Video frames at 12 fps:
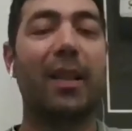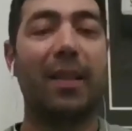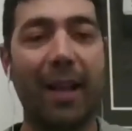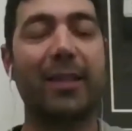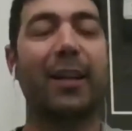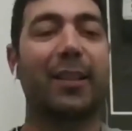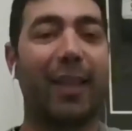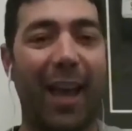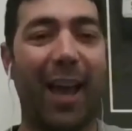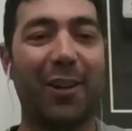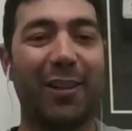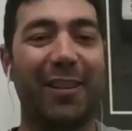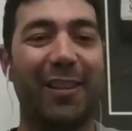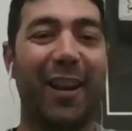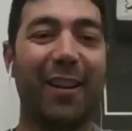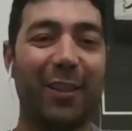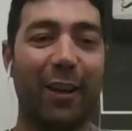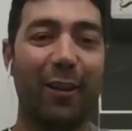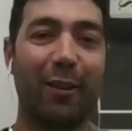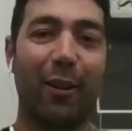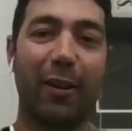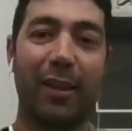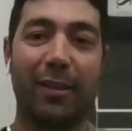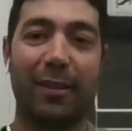sucks the cash, you know. So
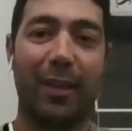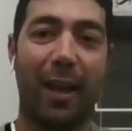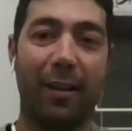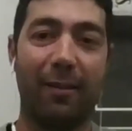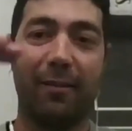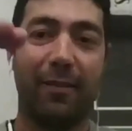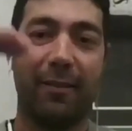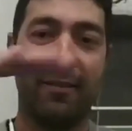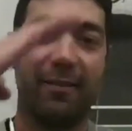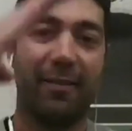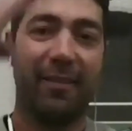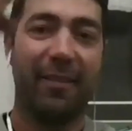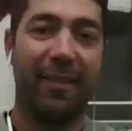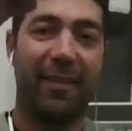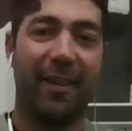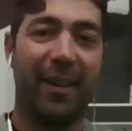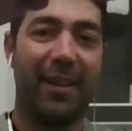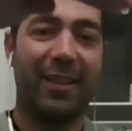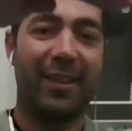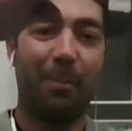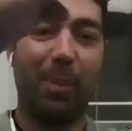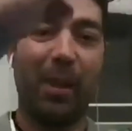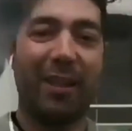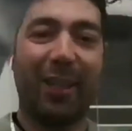like it's that
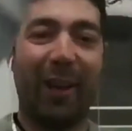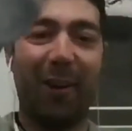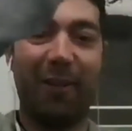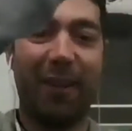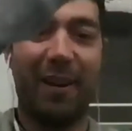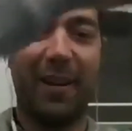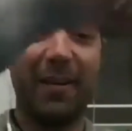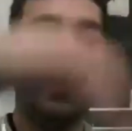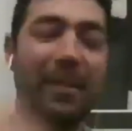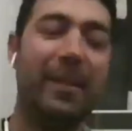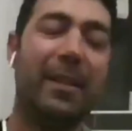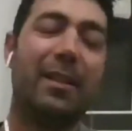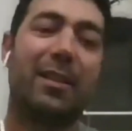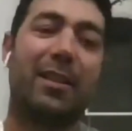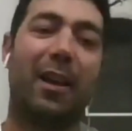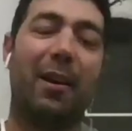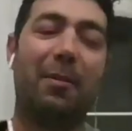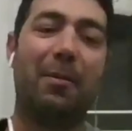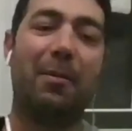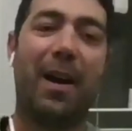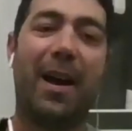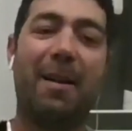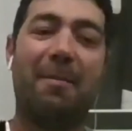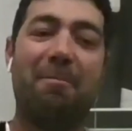plateau, you know.
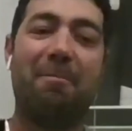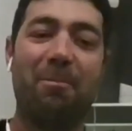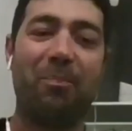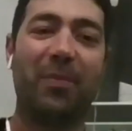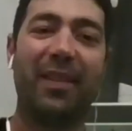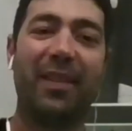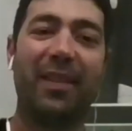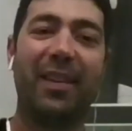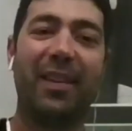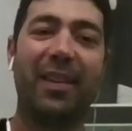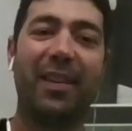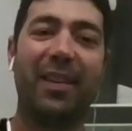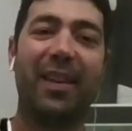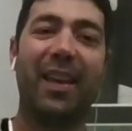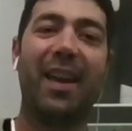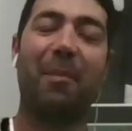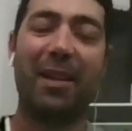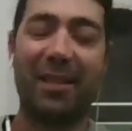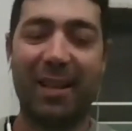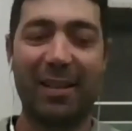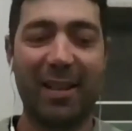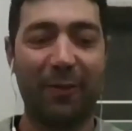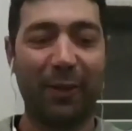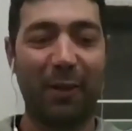So yeah, mate, definitely right
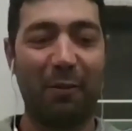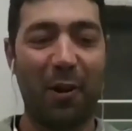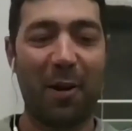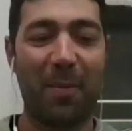about that.